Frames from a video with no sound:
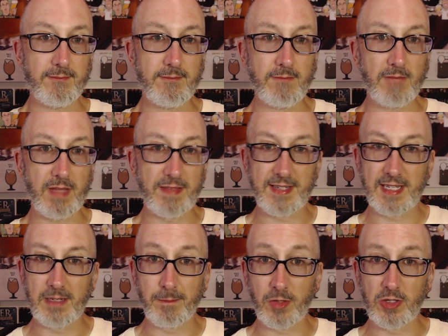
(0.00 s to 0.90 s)
Then again,
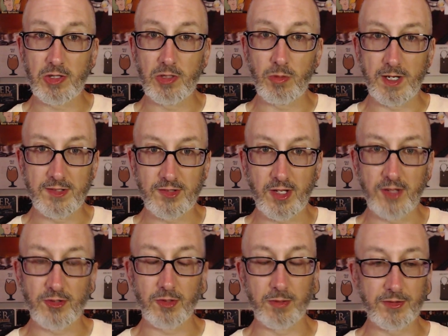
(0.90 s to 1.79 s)
a Berliner Weiss
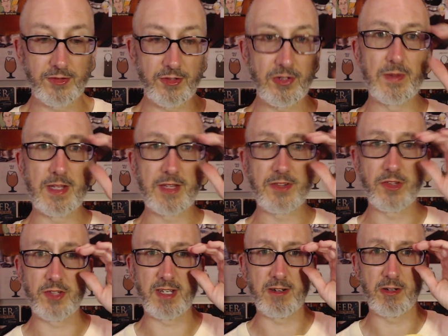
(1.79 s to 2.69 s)
also is too, and that's a
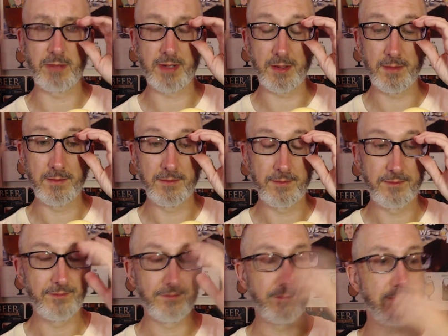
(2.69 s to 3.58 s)
sour beer.
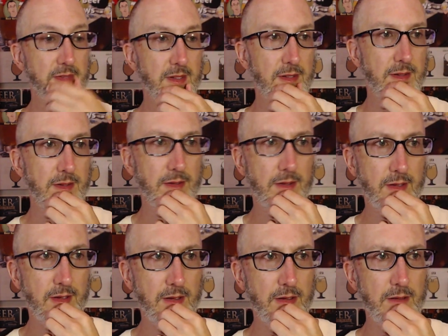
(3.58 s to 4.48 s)

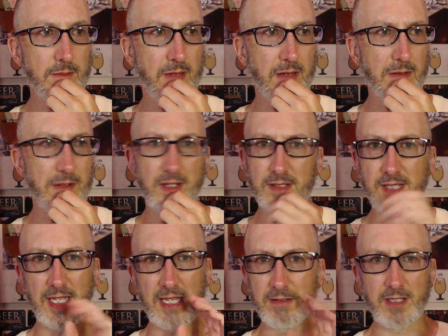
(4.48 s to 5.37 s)
Um, I wouldn't.
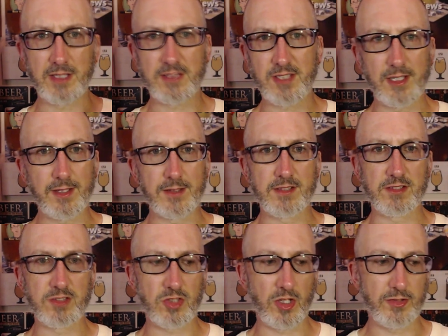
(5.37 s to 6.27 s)
Yeah, I would not say this is
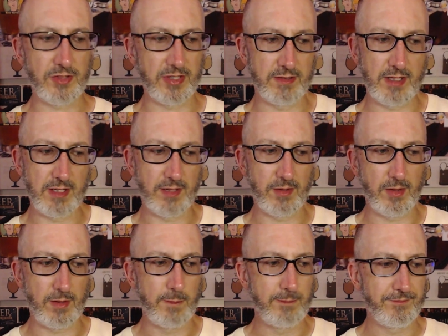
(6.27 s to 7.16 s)
salty. Not at
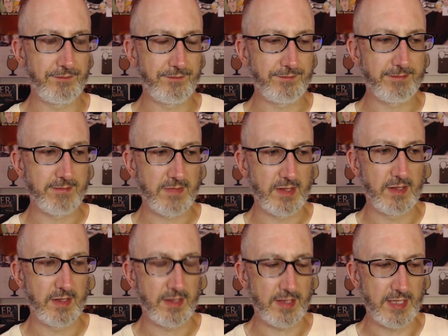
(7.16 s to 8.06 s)
all.
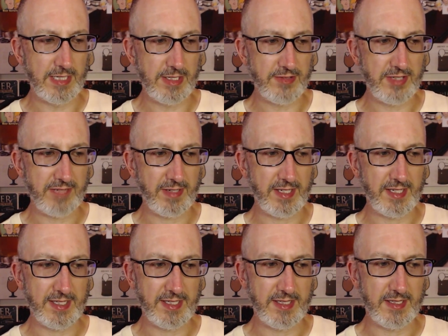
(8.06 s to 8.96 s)
And it does have
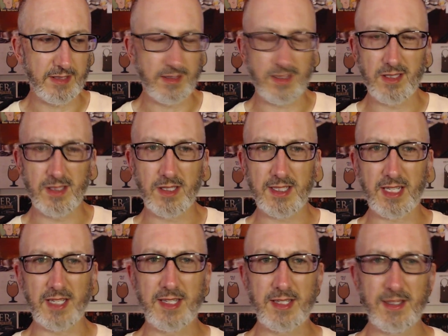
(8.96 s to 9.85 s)
a like
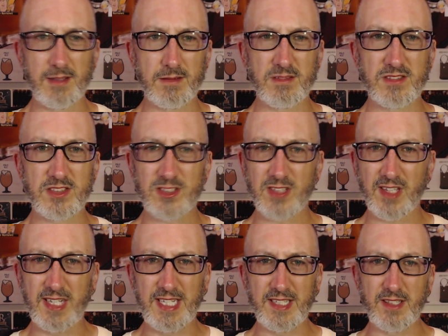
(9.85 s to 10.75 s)
a
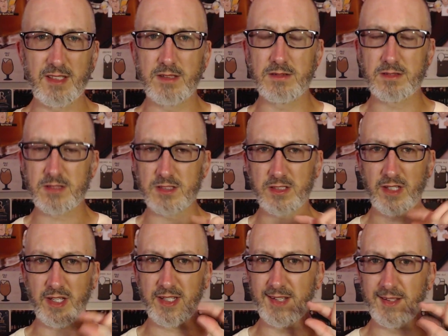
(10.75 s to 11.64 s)
slight,
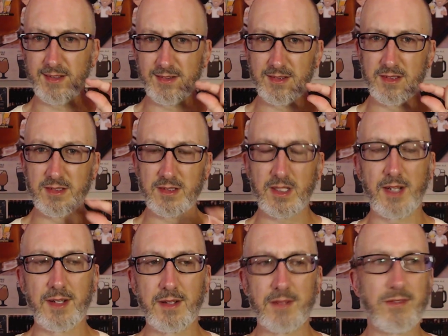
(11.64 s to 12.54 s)
slight
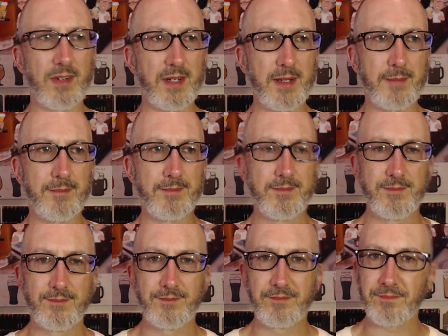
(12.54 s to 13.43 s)
kind of um,
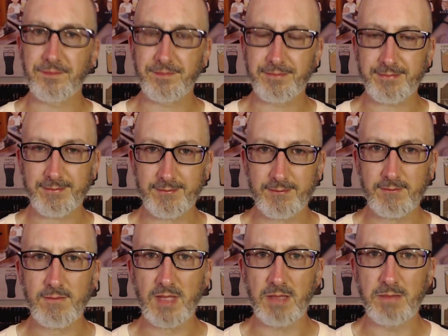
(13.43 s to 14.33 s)

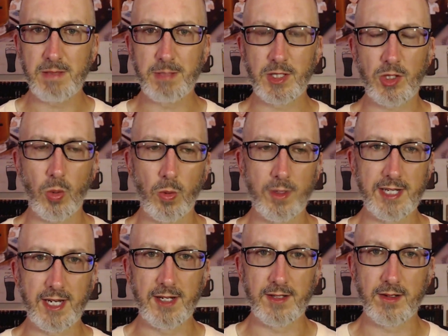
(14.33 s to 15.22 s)
maybe
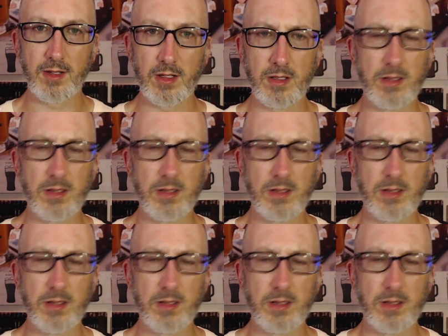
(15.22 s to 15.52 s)
coriander